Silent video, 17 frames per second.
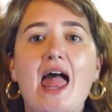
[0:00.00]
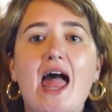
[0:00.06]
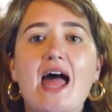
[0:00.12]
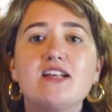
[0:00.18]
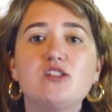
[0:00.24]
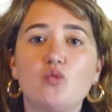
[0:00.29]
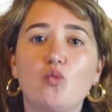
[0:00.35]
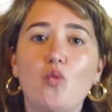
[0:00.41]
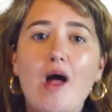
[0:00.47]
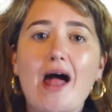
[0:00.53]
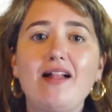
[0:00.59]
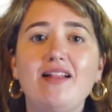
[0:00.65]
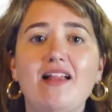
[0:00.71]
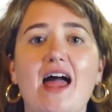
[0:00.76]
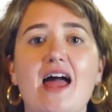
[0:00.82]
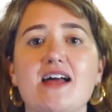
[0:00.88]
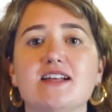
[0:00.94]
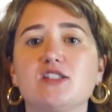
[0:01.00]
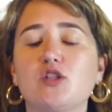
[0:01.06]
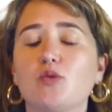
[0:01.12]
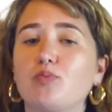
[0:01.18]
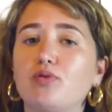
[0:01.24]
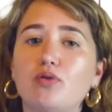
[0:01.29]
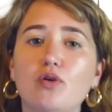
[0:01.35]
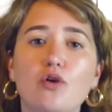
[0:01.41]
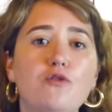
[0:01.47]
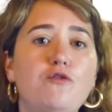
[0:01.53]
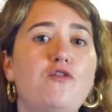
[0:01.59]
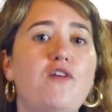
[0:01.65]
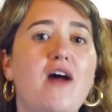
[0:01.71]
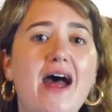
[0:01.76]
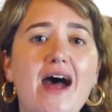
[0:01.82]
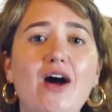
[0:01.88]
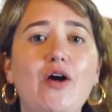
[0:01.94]
as well as
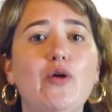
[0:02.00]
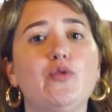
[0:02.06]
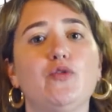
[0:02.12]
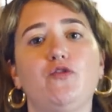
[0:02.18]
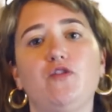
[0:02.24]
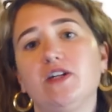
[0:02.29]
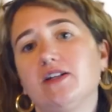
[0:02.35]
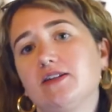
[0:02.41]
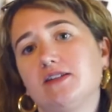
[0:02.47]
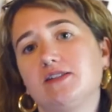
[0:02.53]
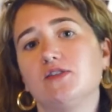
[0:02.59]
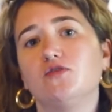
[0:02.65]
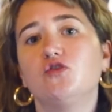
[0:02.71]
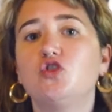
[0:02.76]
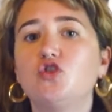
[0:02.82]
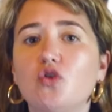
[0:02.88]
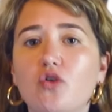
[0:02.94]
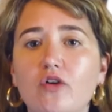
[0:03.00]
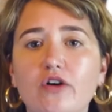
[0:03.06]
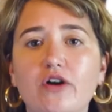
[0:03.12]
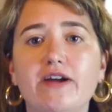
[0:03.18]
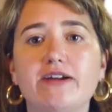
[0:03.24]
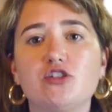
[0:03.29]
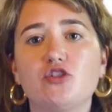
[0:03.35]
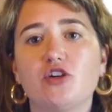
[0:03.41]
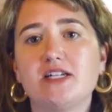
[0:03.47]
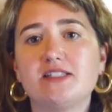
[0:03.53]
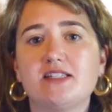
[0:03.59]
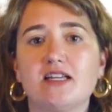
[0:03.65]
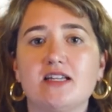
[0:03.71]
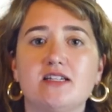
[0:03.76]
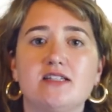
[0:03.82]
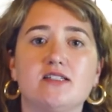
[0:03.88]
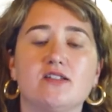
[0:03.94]
profound feelings of joy,
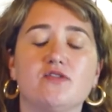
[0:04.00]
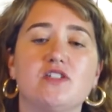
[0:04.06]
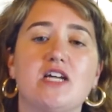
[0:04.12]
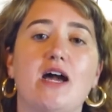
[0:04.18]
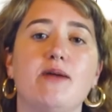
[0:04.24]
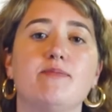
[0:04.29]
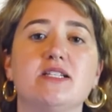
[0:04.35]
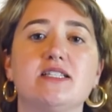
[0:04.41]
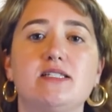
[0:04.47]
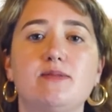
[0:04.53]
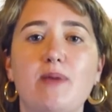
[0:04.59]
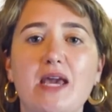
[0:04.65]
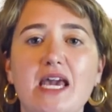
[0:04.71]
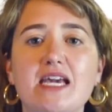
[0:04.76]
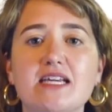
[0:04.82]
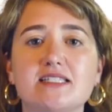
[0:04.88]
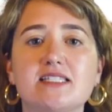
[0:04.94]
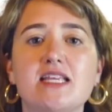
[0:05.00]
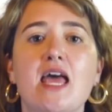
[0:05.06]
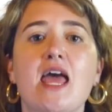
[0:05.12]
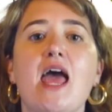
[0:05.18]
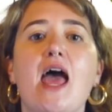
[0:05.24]
transcendence of time and space,